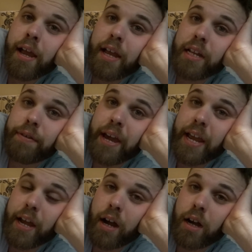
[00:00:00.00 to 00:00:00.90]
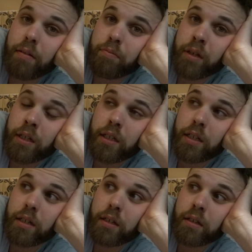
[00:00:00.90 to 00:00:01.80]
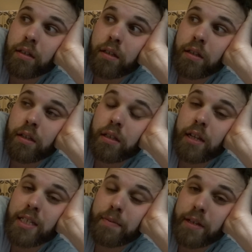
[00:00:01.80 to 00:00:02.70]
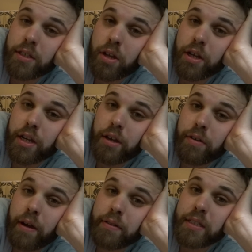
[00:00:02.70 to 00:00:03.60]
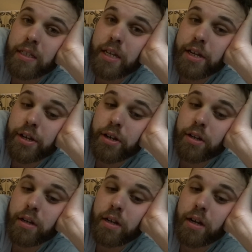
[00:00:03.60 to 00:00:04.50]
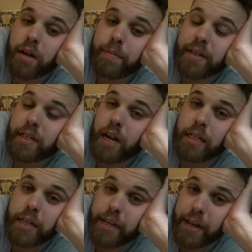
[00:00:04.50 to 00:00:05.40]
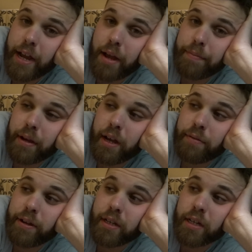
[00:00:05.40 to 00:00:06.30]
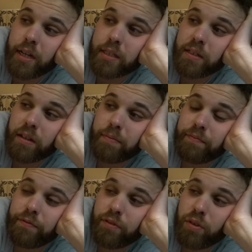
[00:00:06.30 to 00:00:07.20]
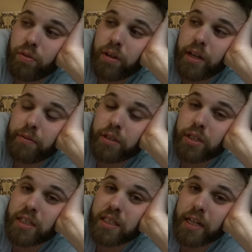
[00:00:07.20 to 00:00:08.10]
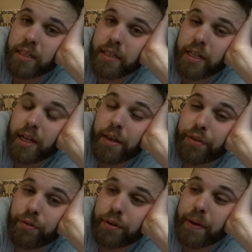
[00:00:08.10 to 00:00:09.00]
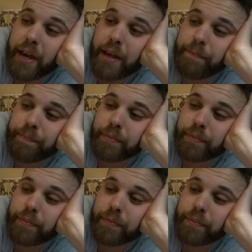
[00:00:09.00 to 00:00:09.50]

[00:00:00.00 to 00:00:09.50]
Anyway, last time I saw you, I was here. I did not take a nap. I went and got some food. It was disgusting. I threw it away.